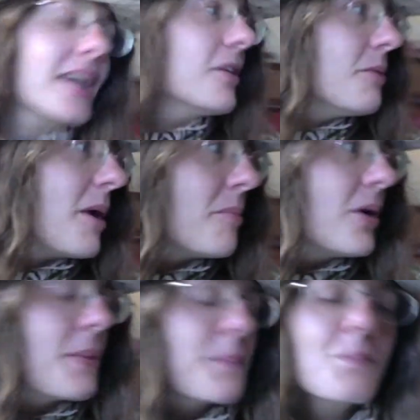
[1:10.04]
And I
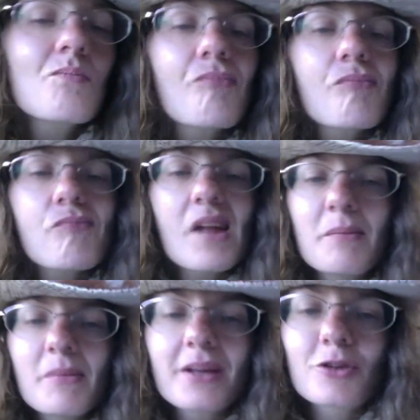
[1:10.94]
can remember,
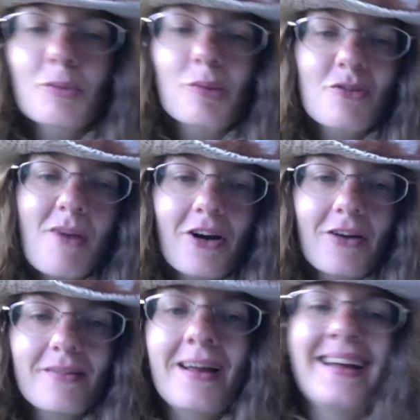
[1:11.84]
I'm like
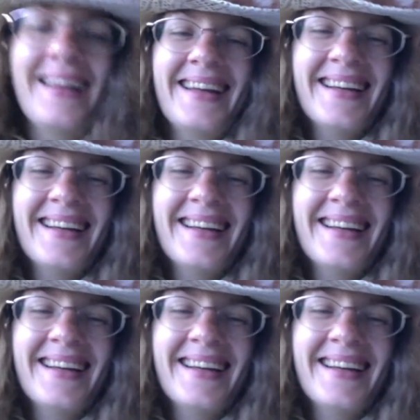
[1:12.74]
super smart.